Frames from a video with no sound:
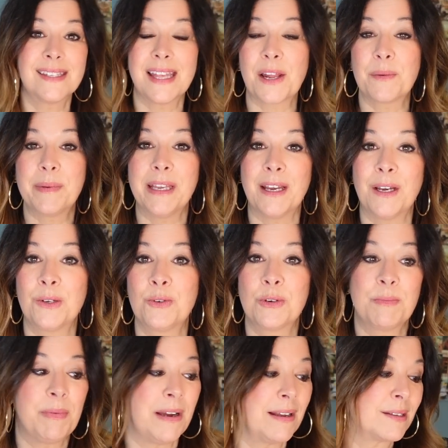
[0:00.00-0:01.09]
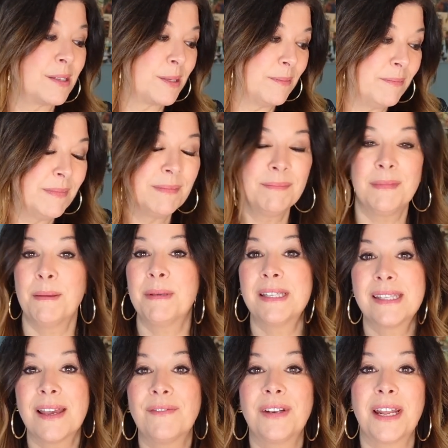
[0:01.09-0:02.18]
That'll be 100 bucks maybe
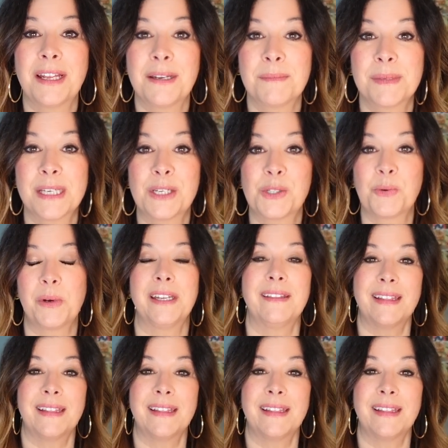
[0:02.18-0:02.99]
seven items at 20,